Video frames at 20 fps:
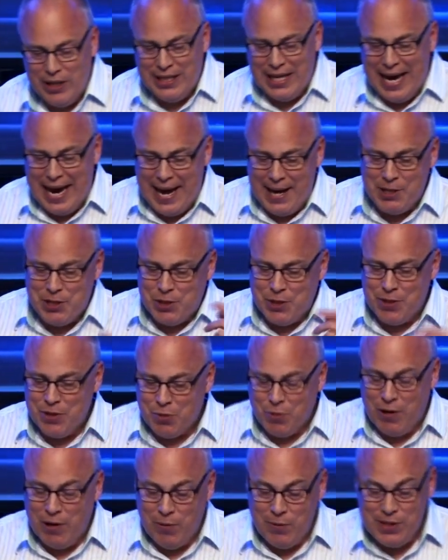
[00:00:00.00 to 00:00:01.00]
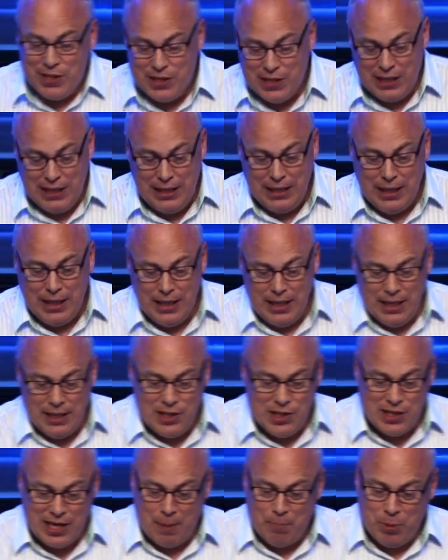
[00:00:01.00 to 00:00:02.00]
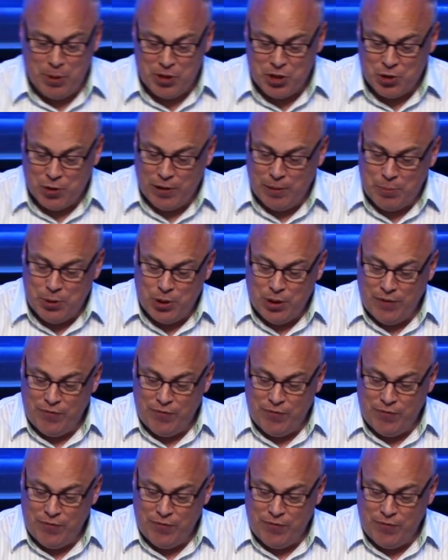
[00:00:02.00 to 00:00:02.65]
The answer is where we see in a separate scripture.